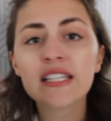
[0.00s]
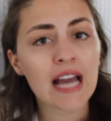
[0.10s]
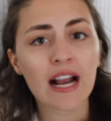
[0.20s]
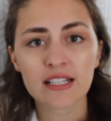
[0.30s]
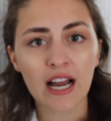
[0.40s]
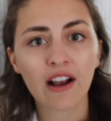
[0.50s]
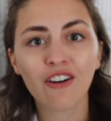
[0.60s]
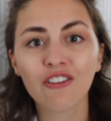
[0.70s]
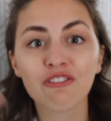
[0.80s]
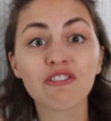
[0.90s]

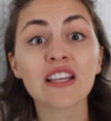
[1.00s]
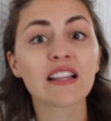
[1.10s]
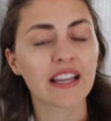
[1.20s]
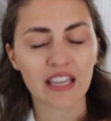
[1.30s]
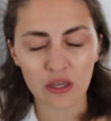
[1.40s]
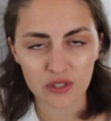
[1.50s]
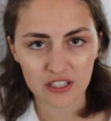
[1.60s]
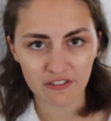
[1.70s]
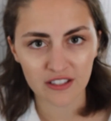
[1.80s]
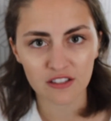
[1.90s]
tactile feeling, he was
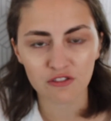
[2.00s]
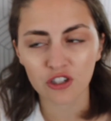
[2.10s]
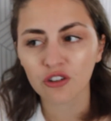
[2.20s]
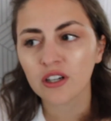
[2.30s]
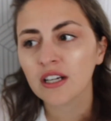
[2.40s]
defensive to.